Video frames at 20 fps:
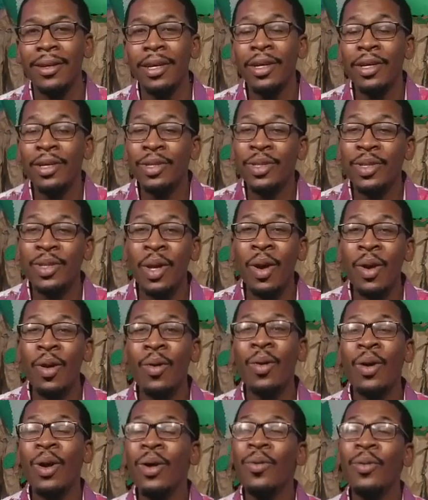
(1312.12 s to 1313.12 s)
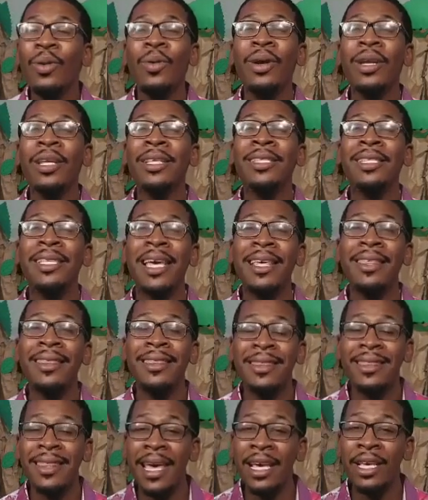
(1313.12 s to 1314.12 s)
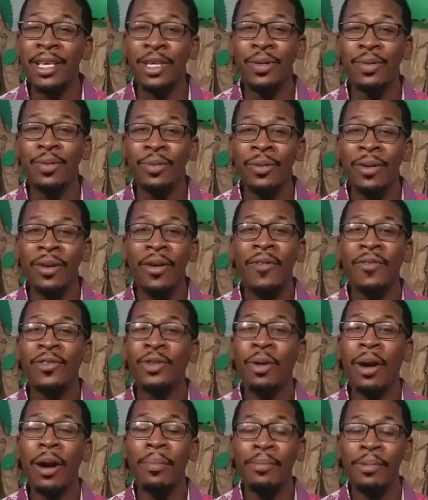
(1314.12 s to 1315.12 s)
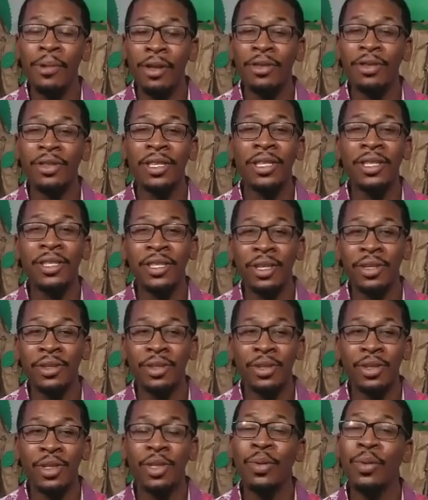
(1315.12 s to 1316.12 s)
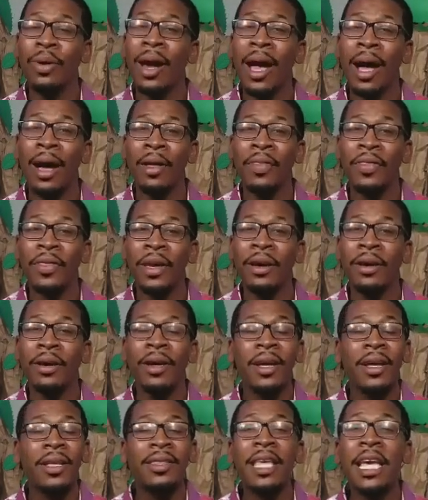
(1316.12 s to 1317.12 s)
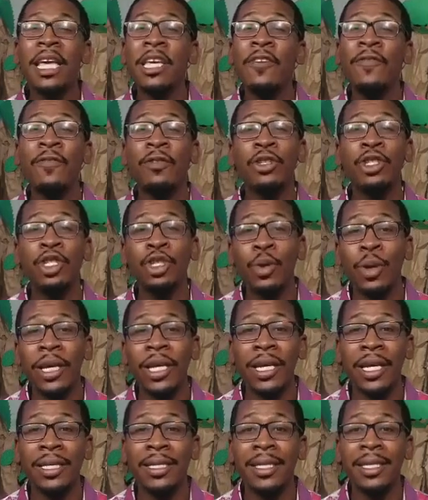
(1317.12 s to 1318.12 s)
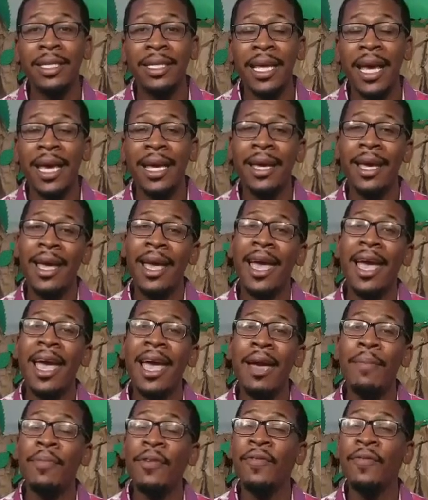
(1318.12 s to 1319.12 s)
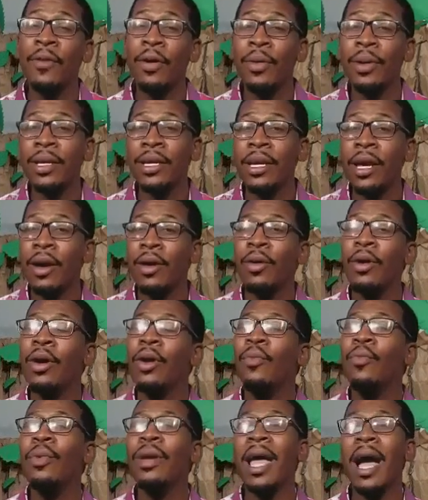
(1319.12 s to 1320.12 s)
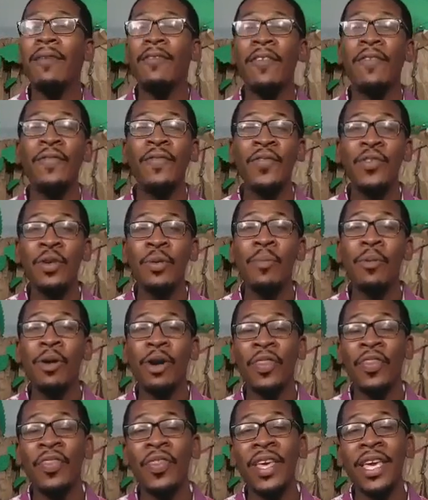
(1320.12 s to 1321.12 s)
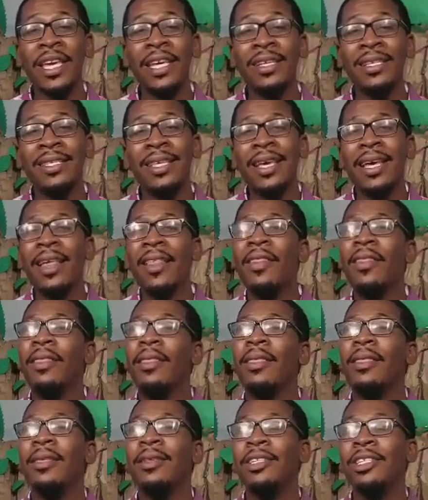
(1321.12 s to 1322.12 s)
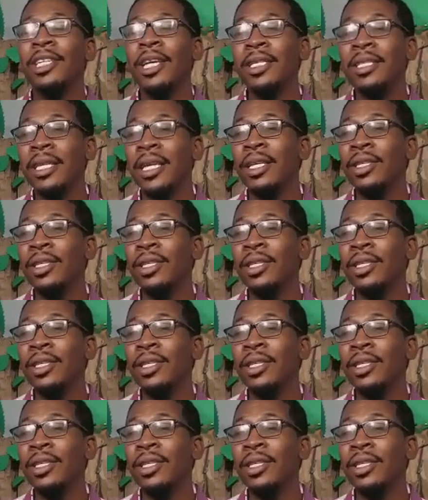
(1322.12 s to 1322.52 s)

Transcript: So we want to say thank you to our brothers and sisters who are out there. Thank you for joining us today. And before we go, we have a few more things just in